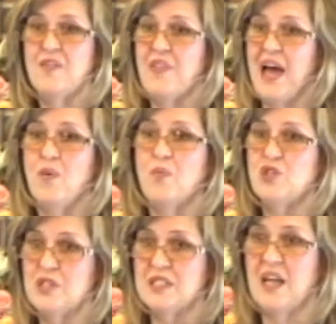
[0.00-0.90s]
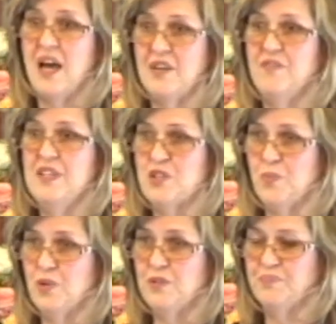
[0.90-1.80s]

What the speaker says: that which is not visible.